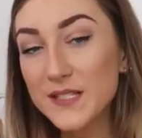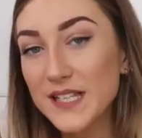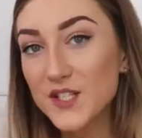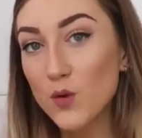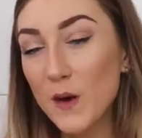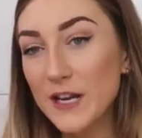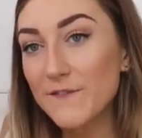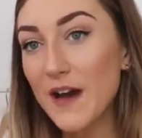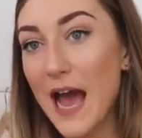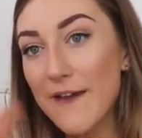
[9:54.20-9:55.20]
This was
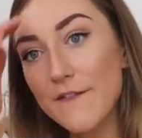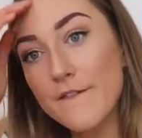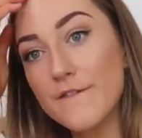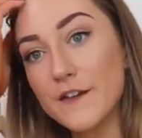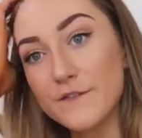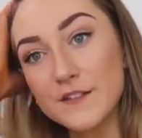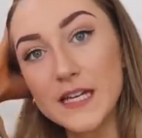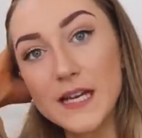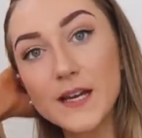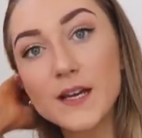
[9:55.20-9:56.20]

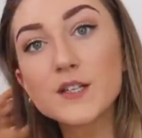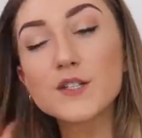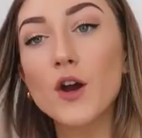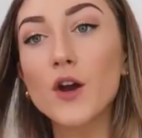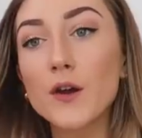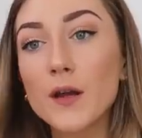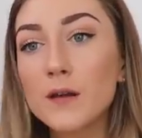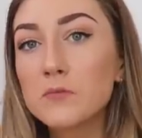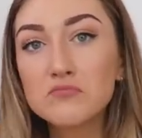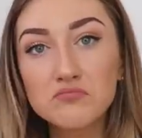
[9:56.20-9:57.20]
$25.50. So
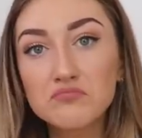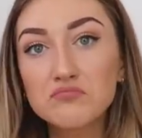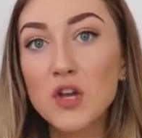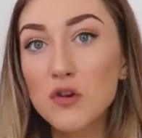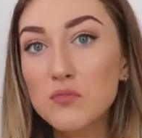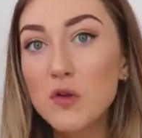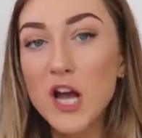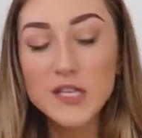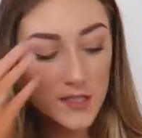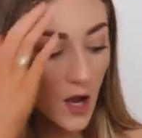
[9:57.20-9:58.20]
good
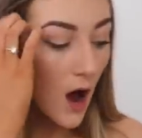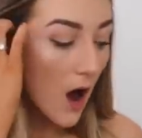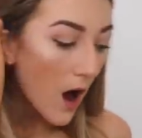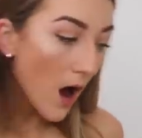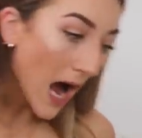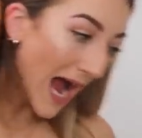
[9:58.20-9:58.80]
price. I